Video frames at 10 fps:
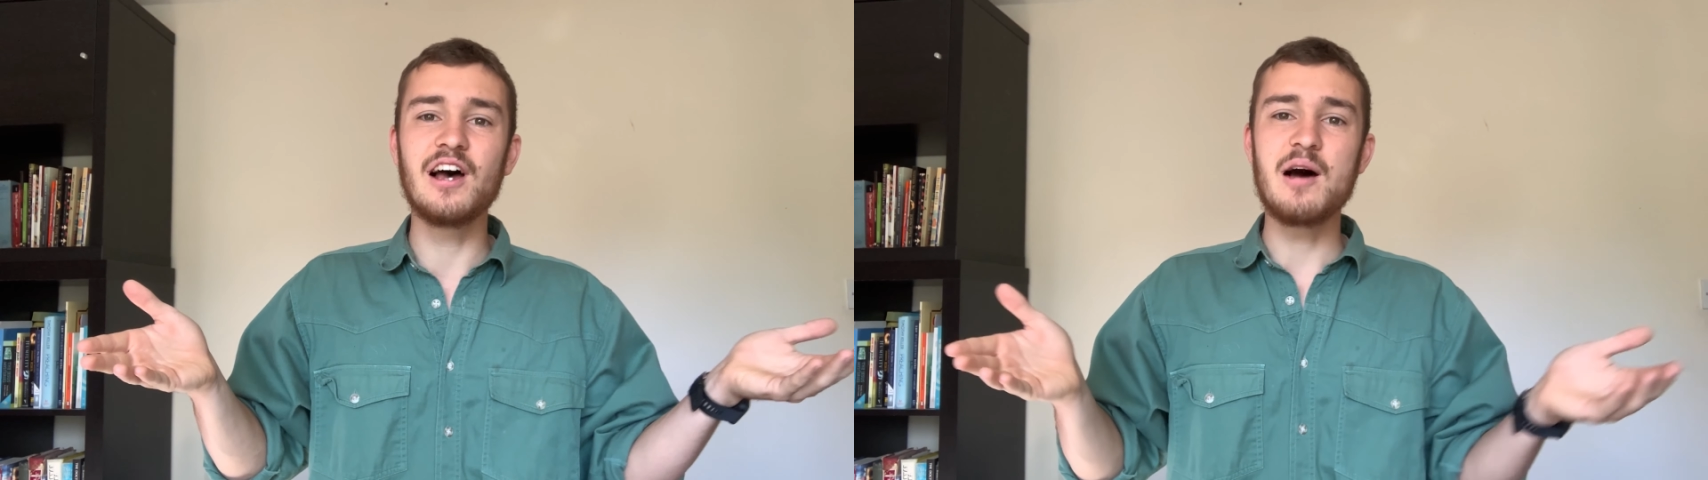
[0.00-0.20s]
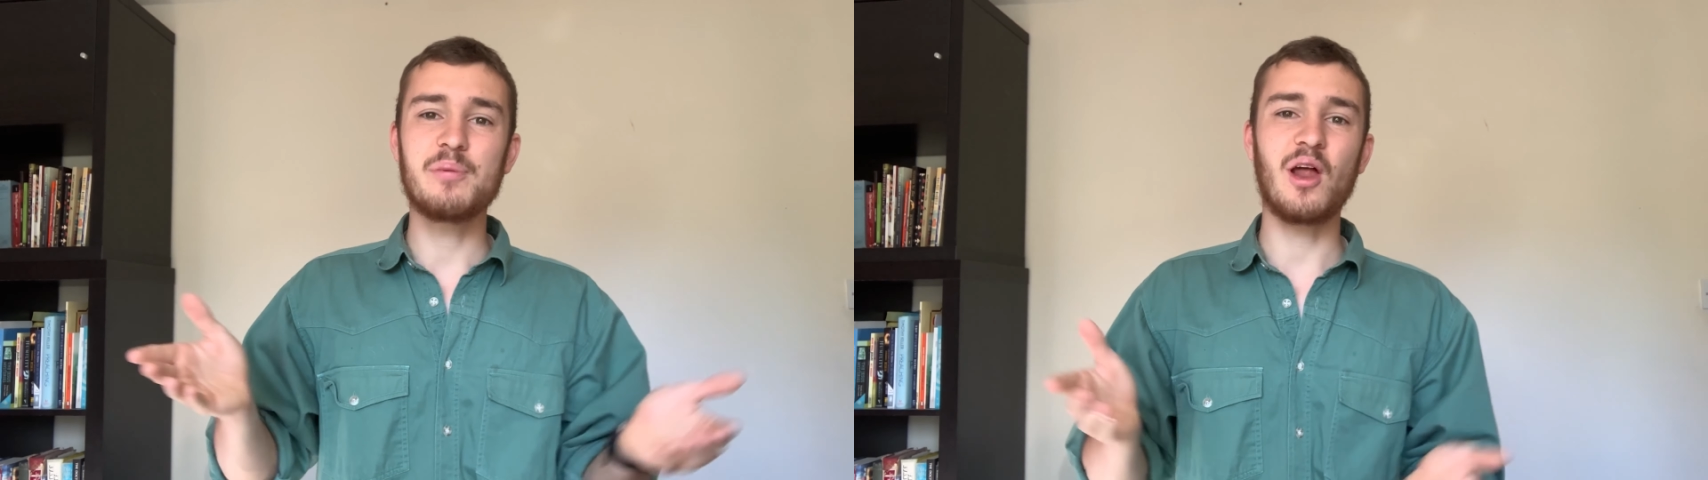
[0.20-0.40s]

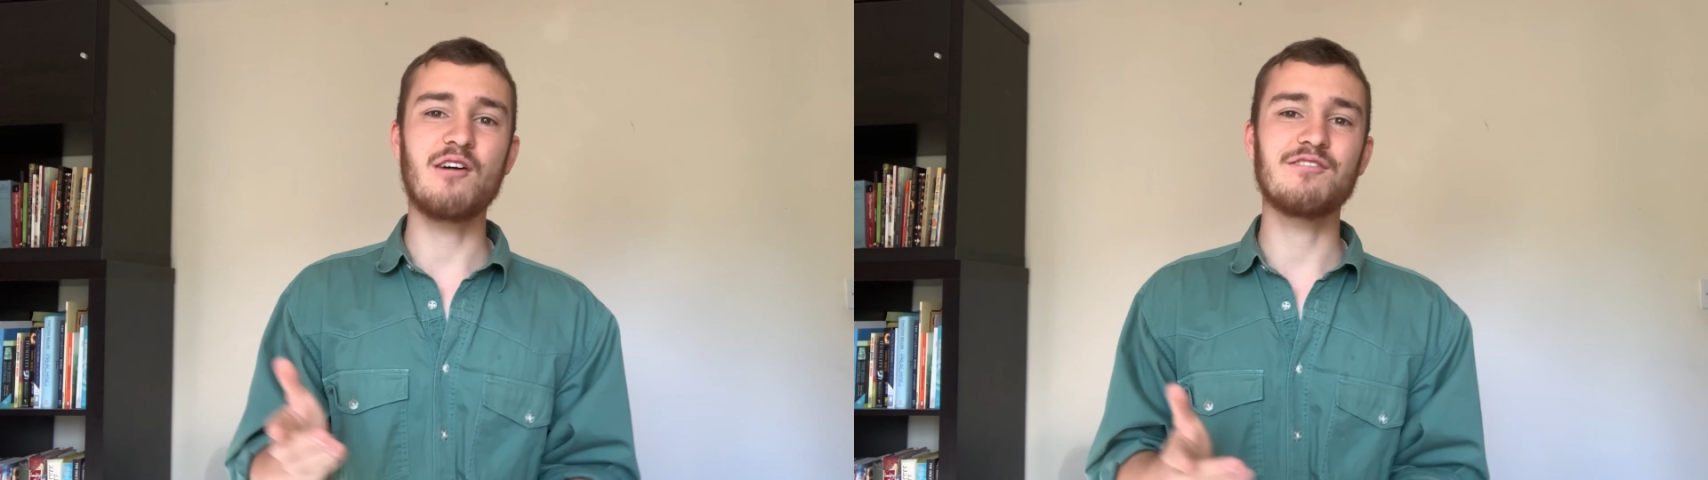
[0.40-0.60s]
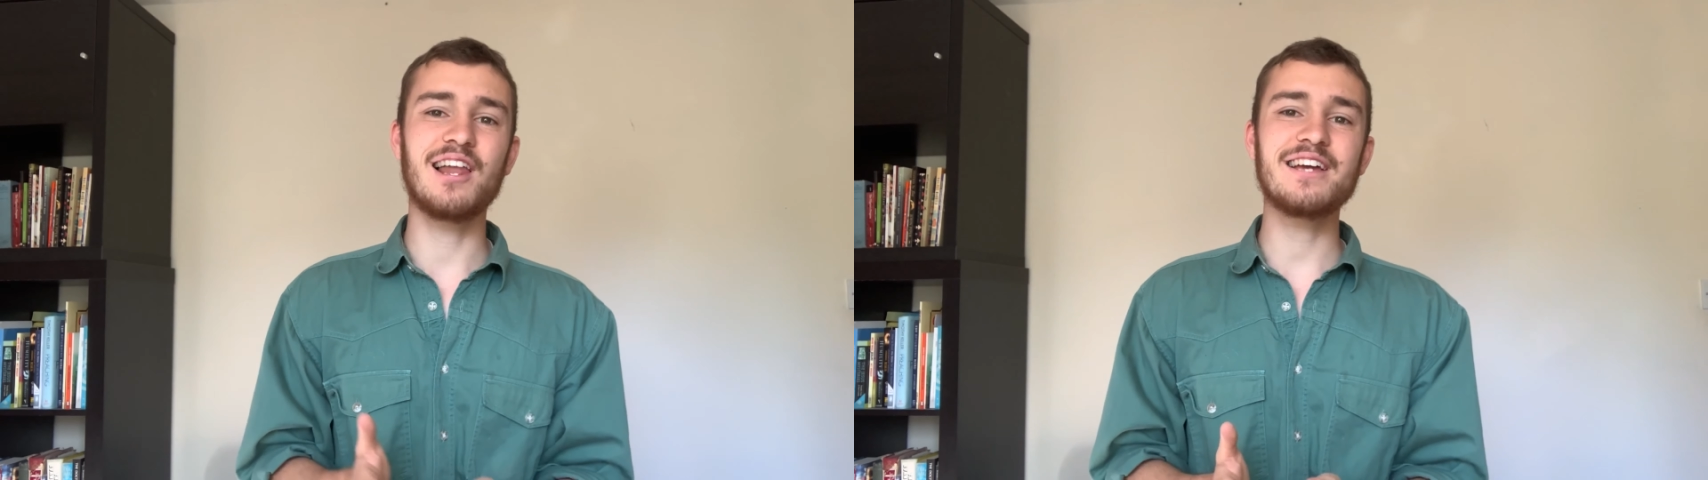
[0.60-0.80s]
but our
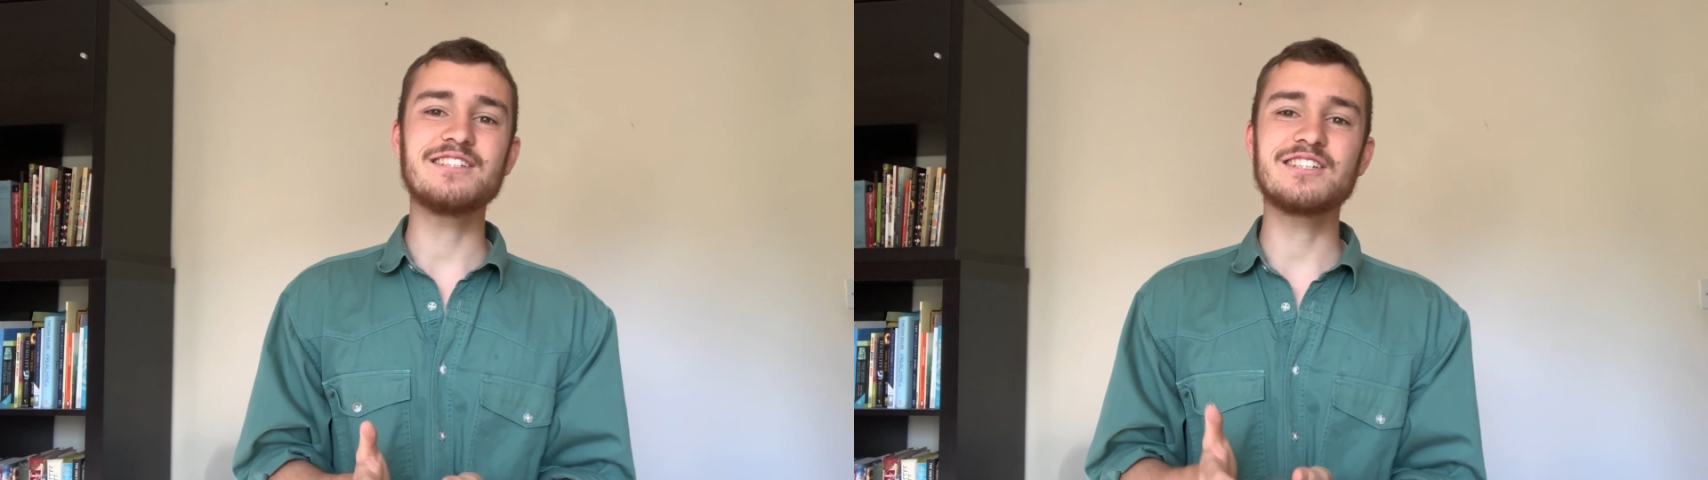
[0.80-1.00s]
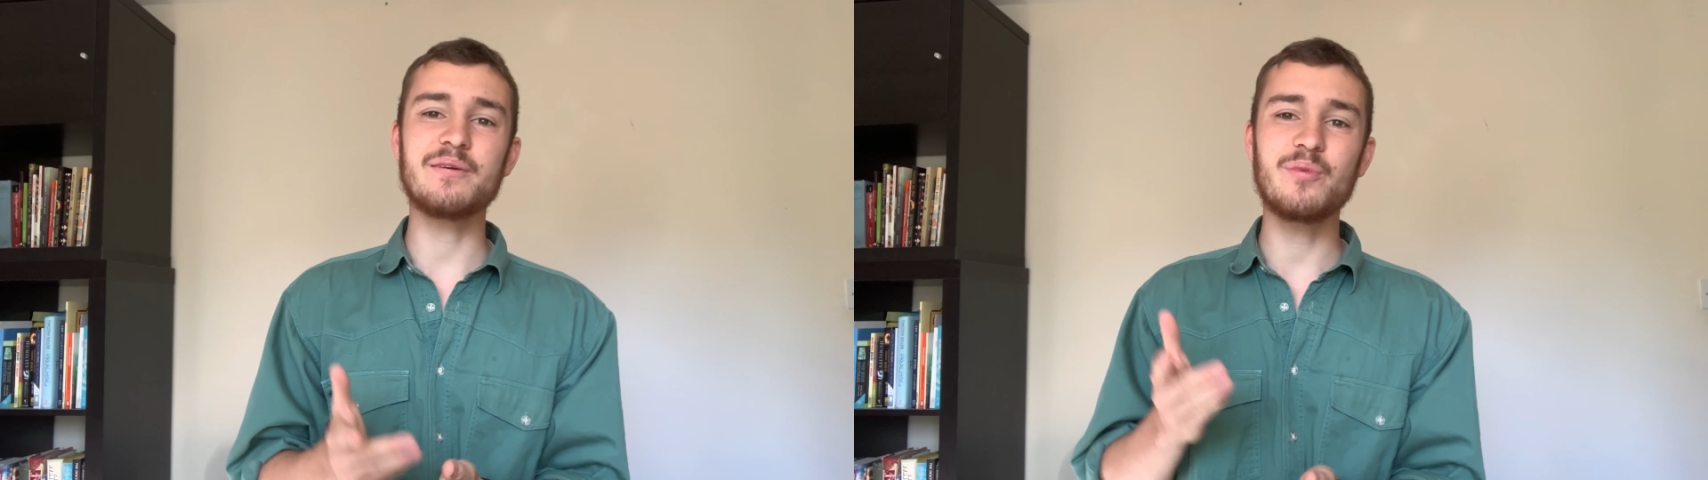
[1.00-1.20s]

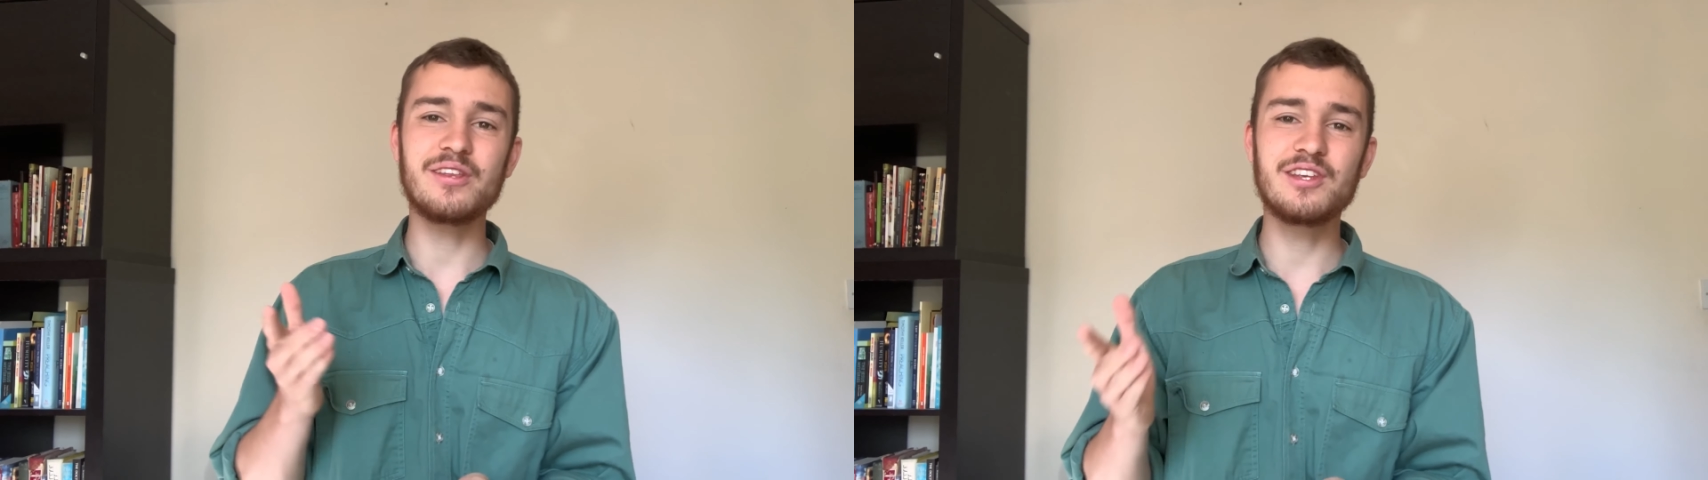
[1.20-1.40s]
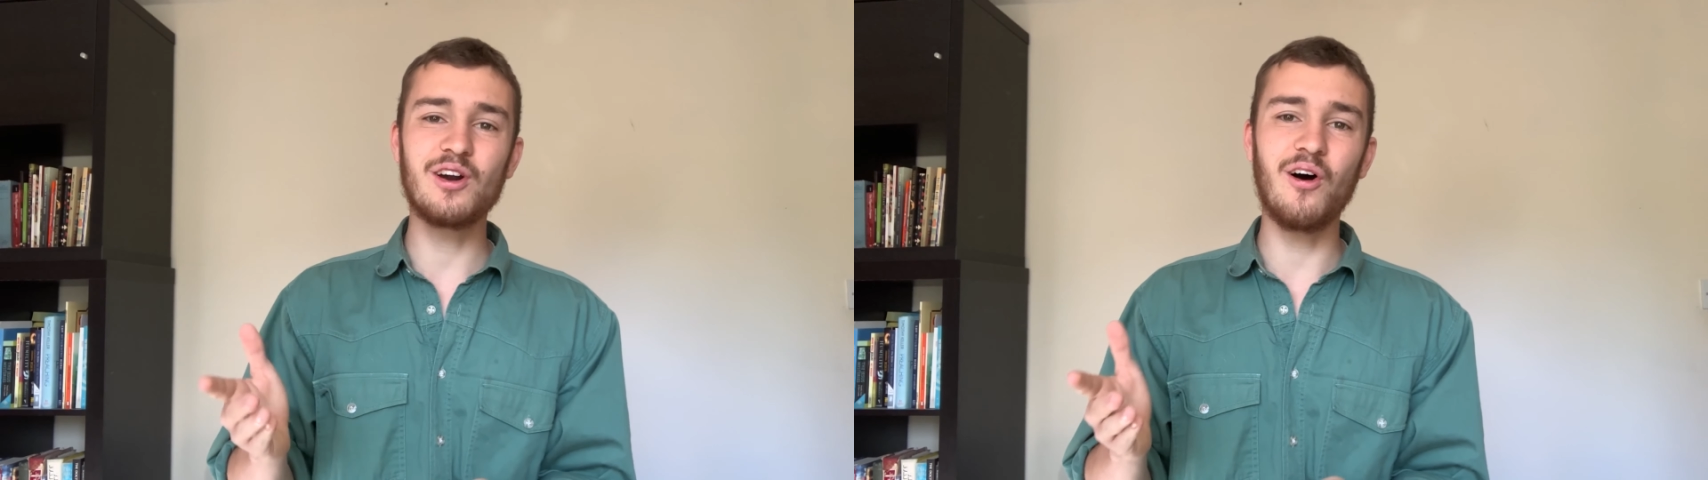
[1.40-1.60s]
relationship with
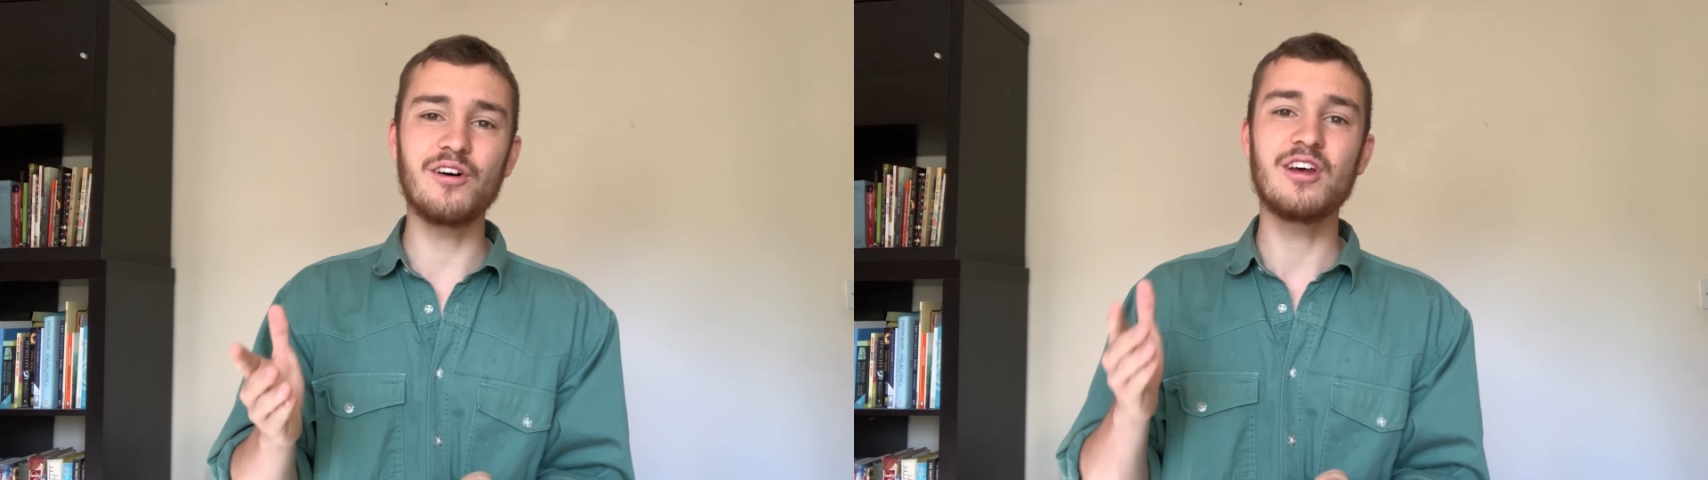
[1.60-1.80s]
God,